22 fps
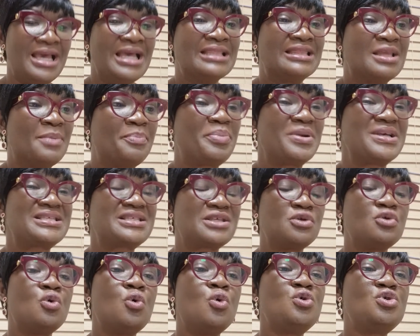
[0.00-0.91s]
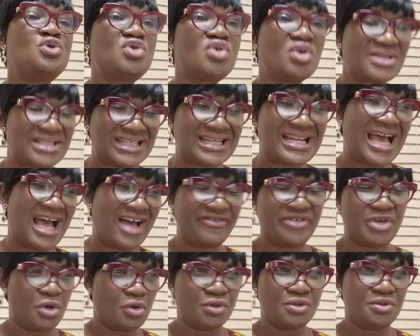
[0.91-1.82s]
The person who doesn't have
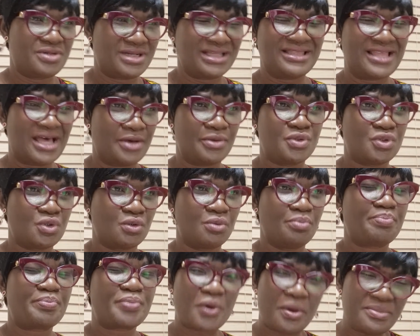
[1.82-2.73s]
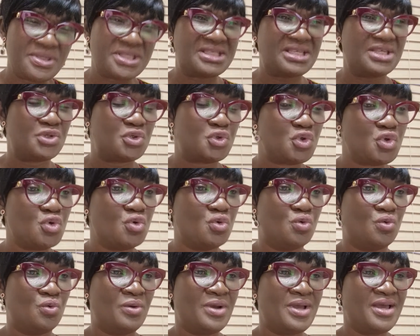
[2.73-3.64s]
a 100,000 promises
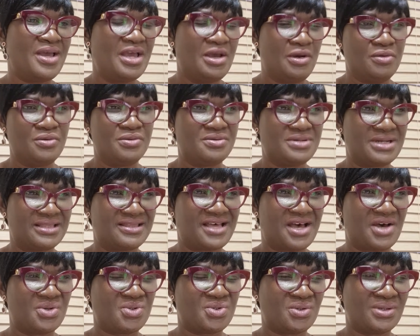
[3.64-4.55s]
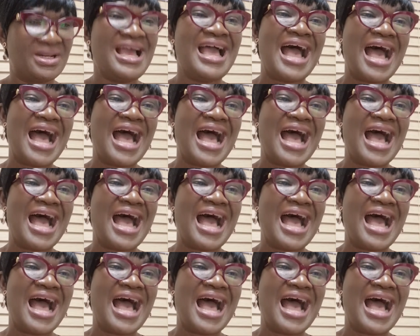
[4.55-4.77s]
you a 100,000